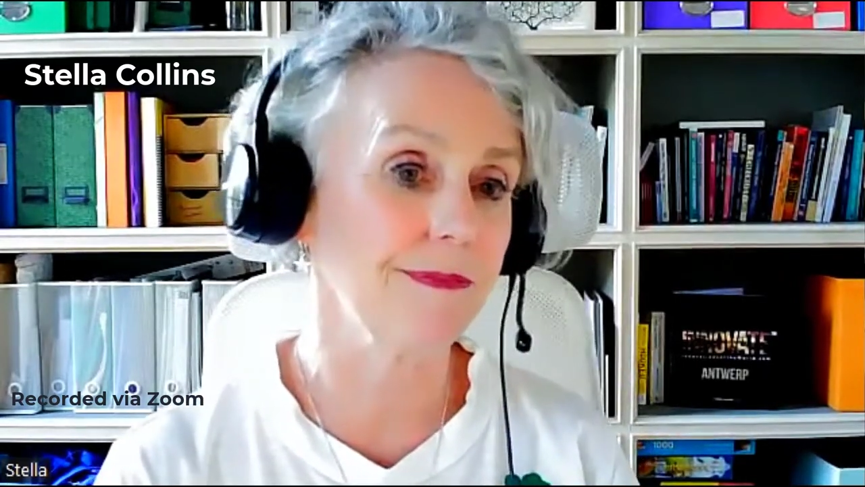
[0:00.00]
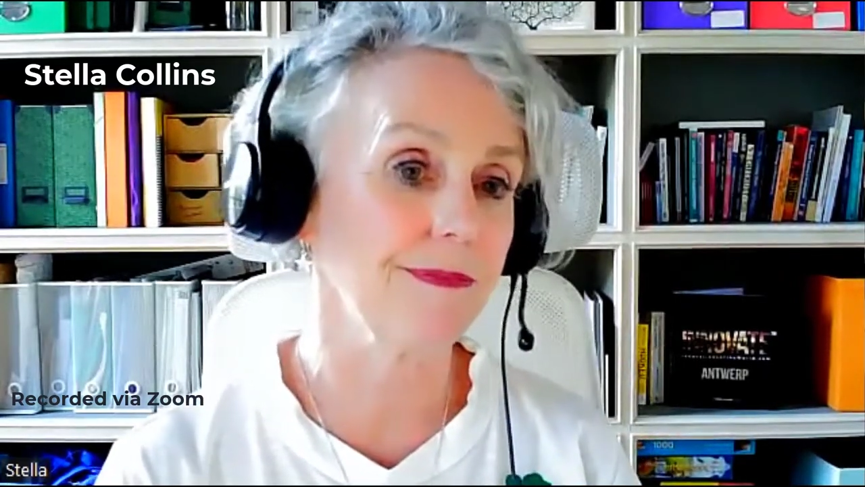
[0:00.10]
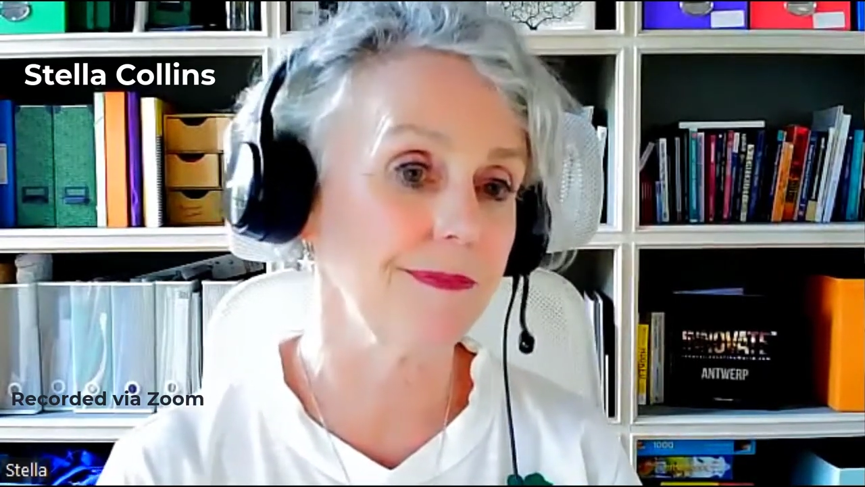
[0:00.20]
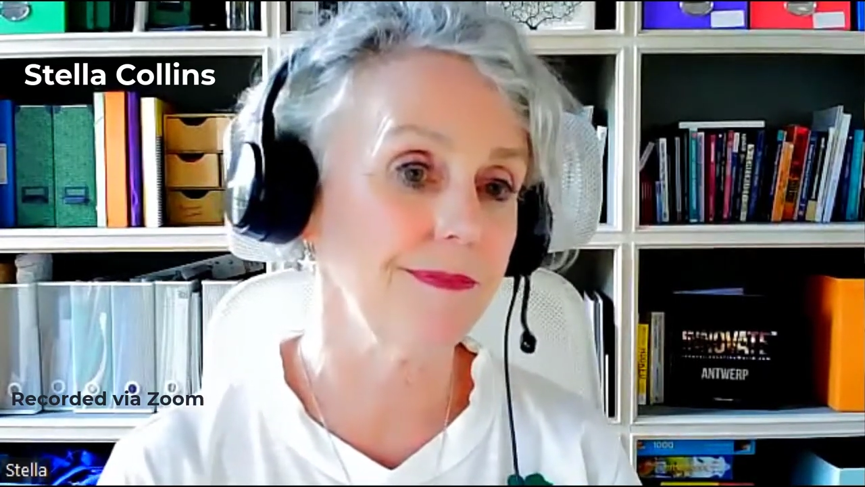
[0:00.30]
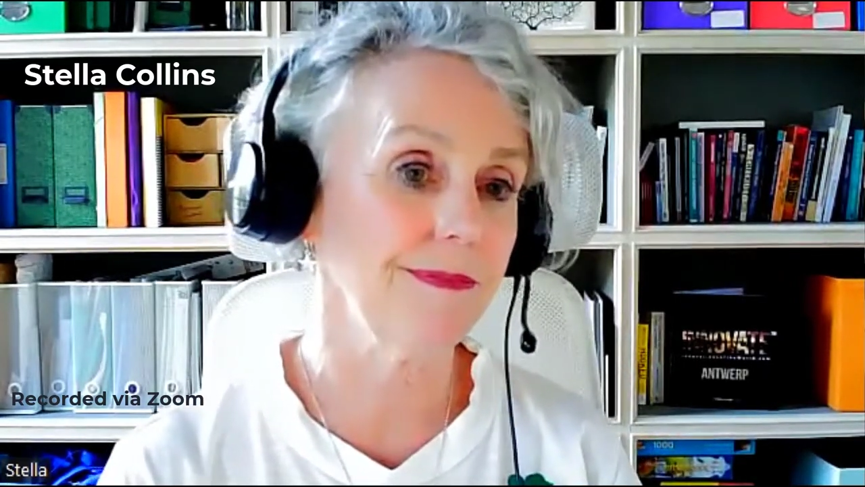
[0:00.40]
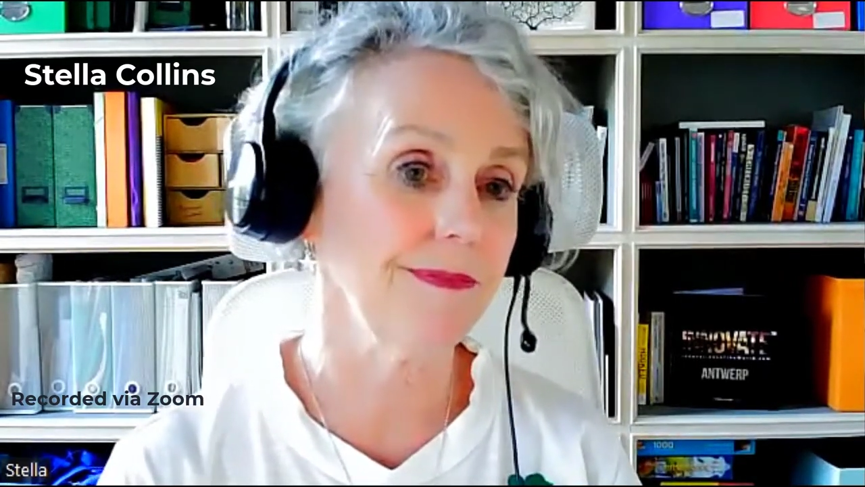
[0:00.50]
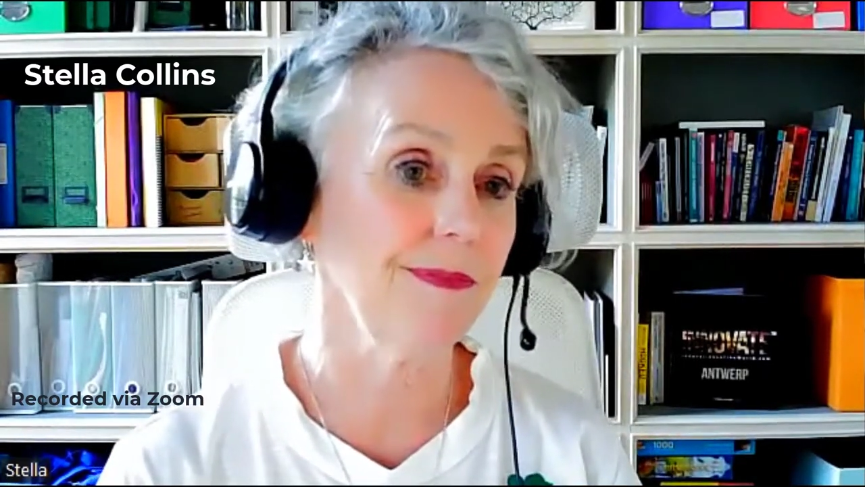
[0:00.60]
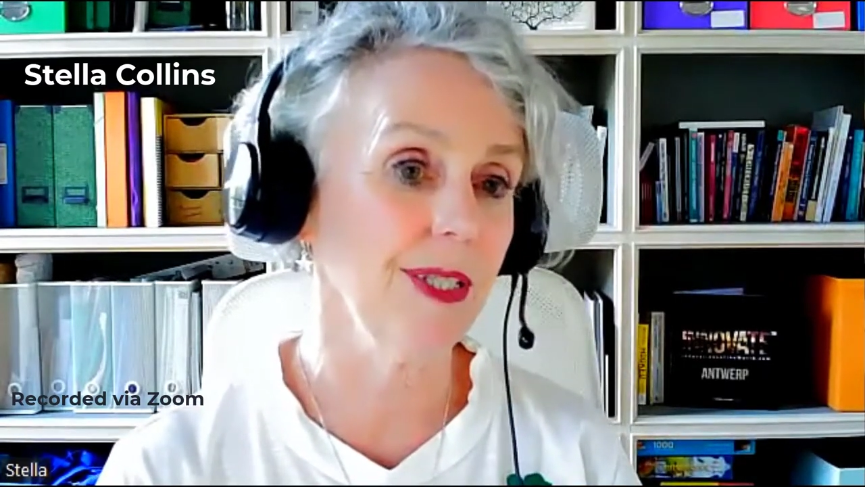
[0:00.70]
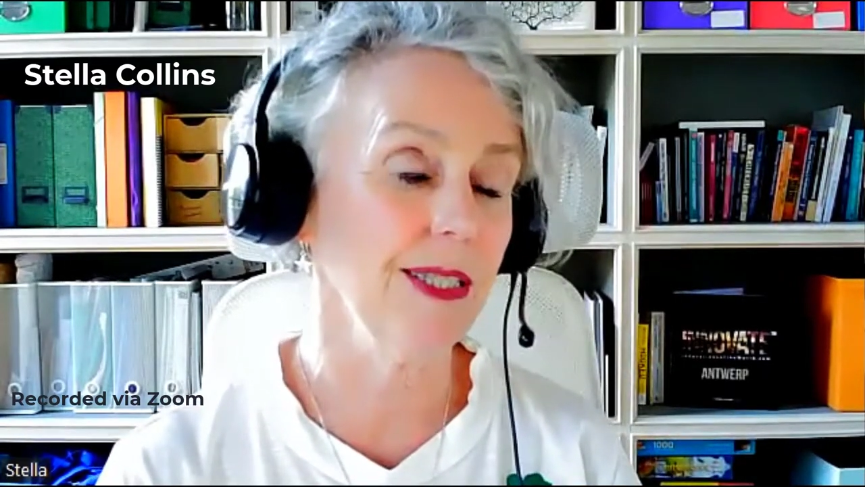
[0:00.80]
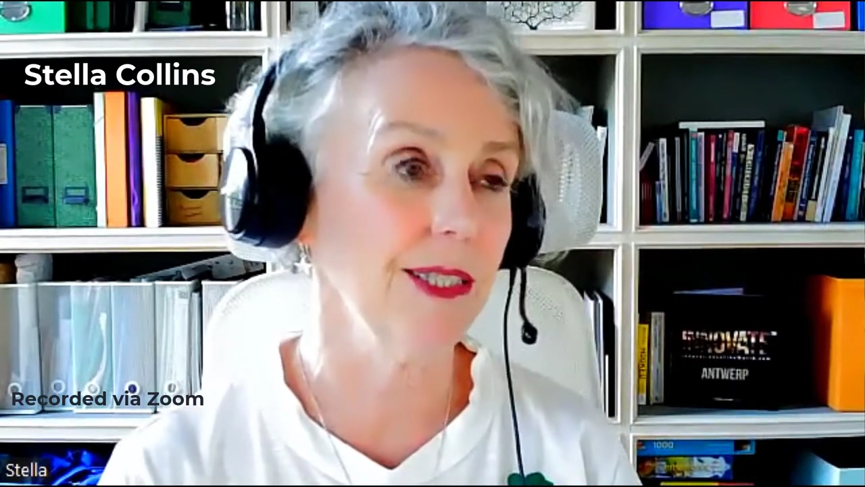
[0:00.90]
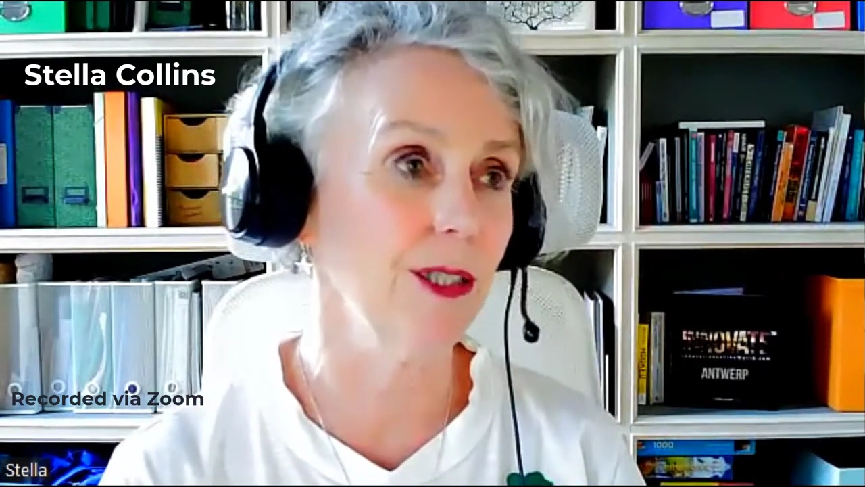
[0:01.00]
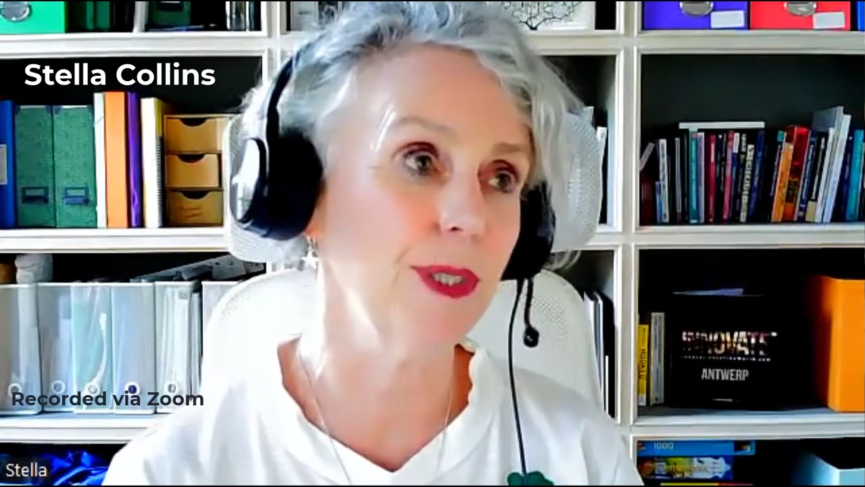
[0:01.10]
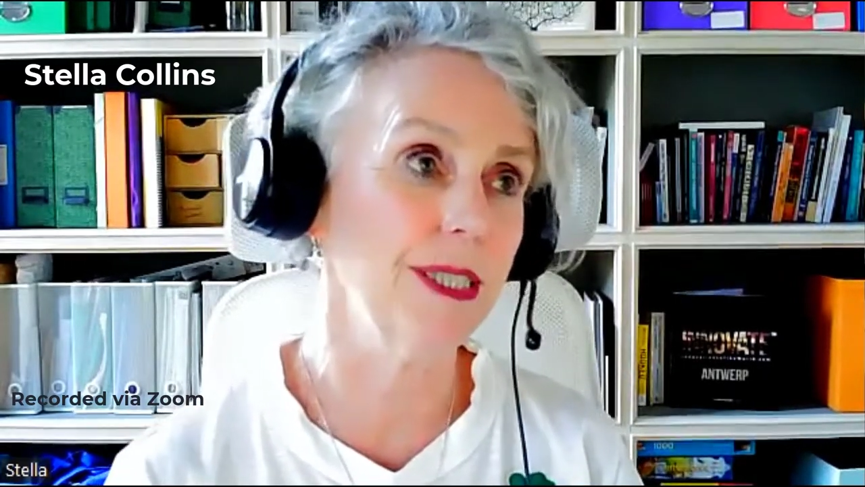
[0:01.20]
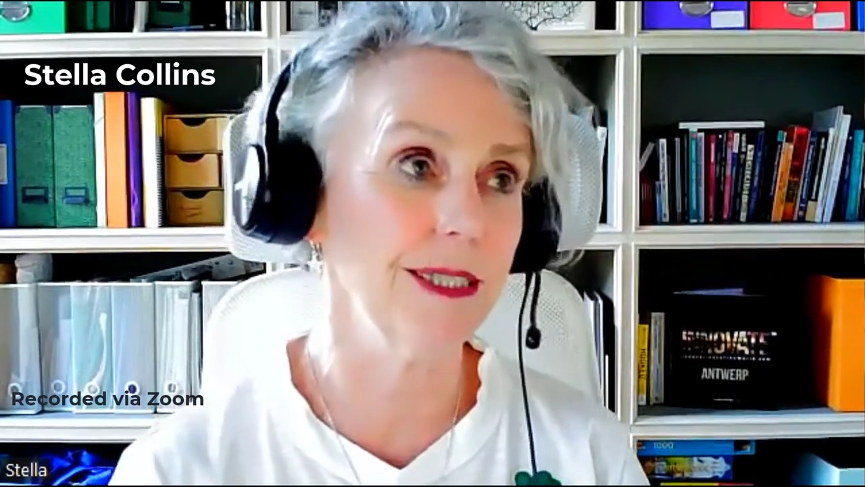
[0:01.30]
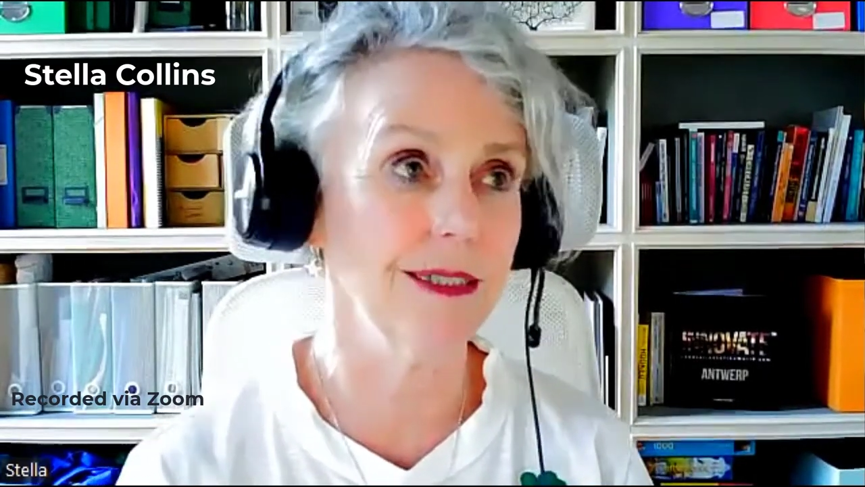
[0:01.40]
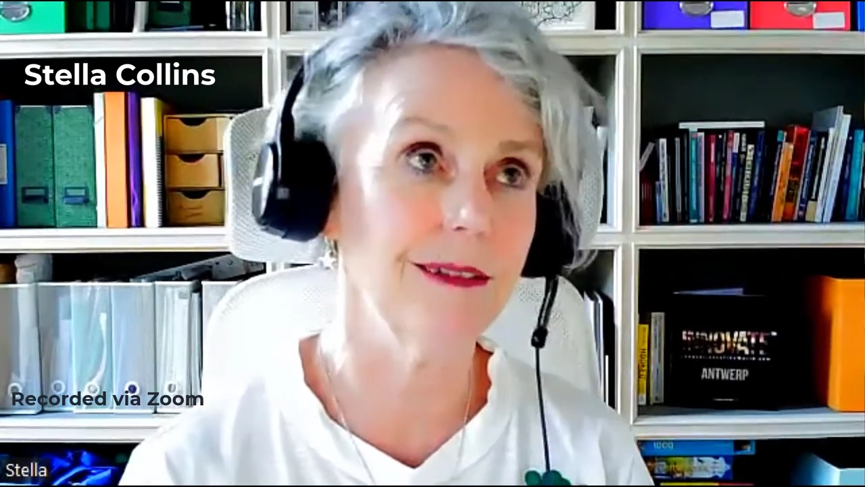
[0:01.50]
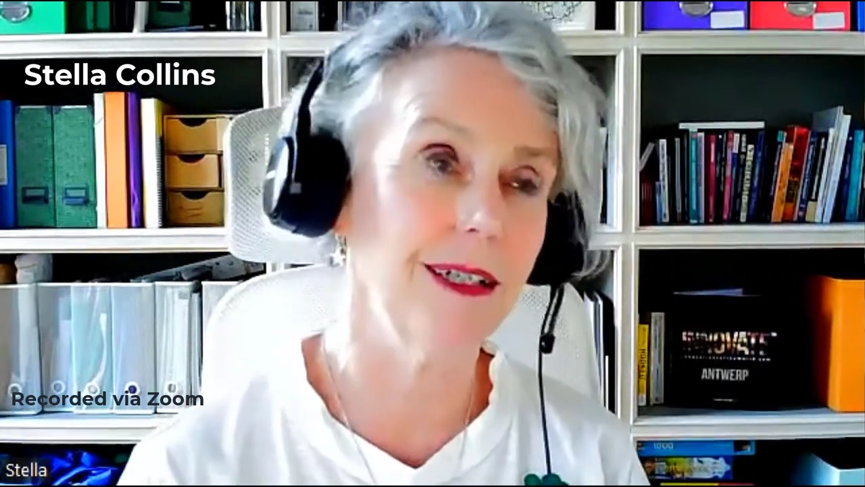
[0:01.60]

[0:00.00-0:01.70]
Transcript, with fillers: Mm-hmm. So it's a,